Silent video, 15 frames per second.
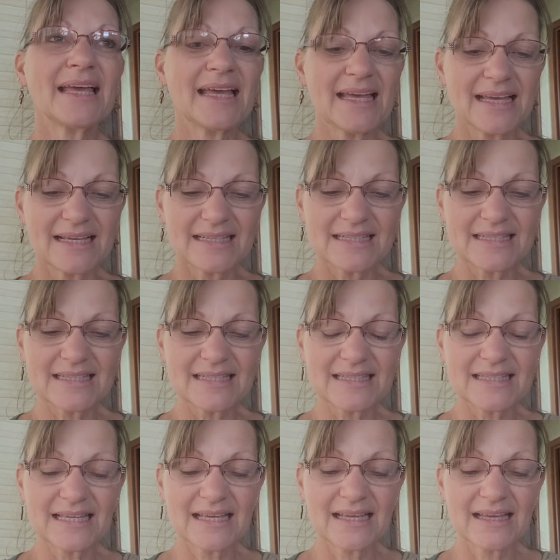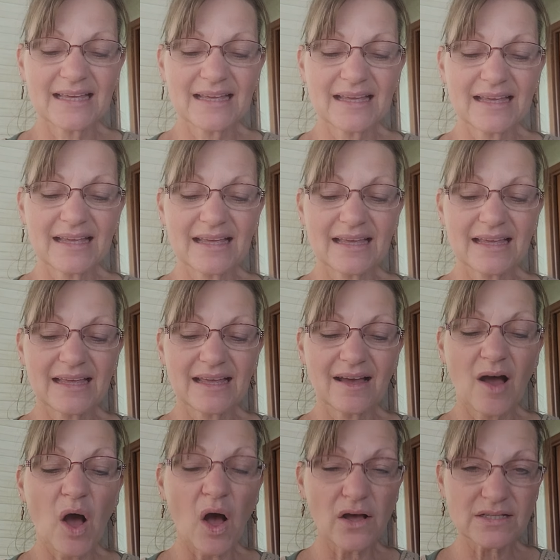is
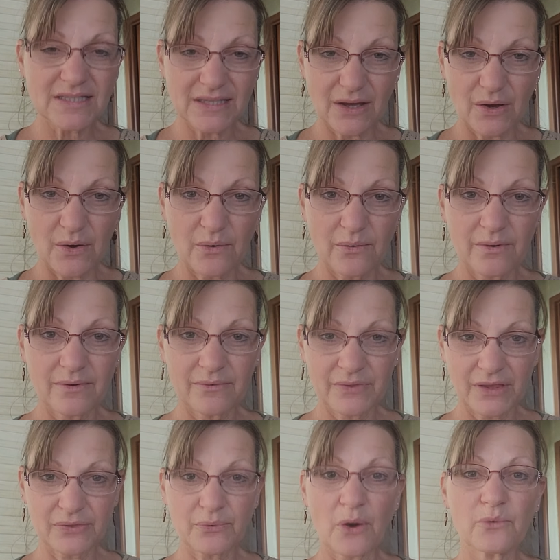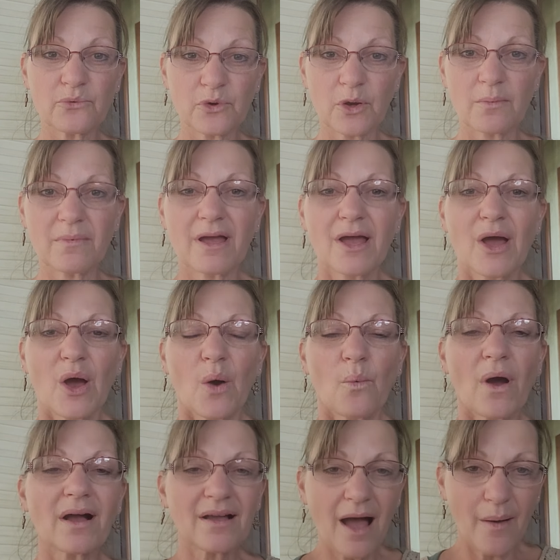also, or the throne room,
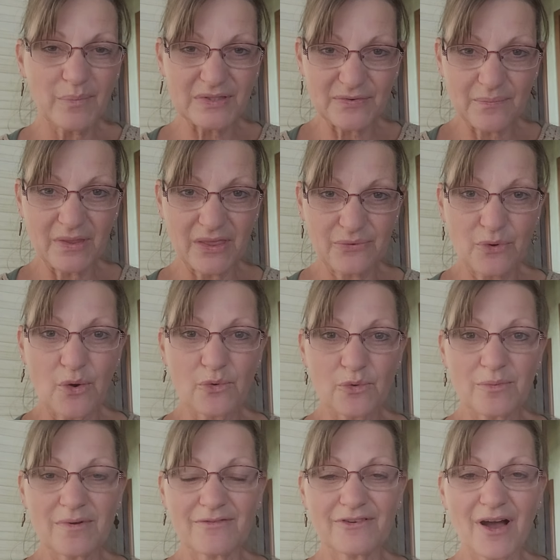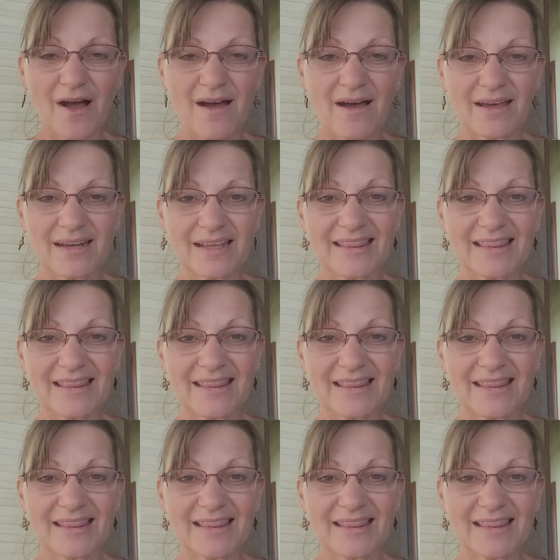what comes from the throne room of God?